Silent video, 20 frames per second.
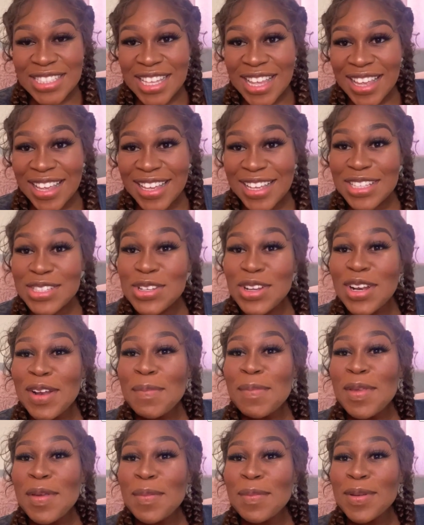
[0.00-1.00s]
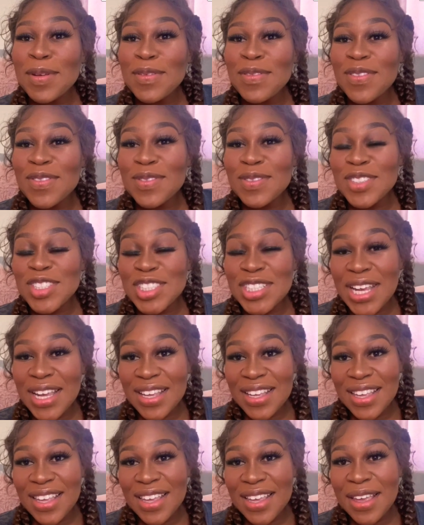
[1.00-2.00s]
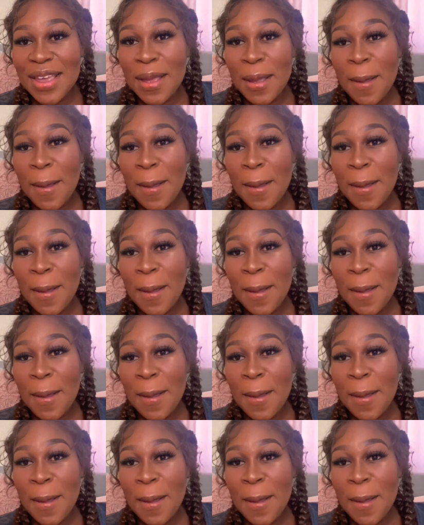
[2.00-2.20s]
Hey, it's gonna be a bit shaky,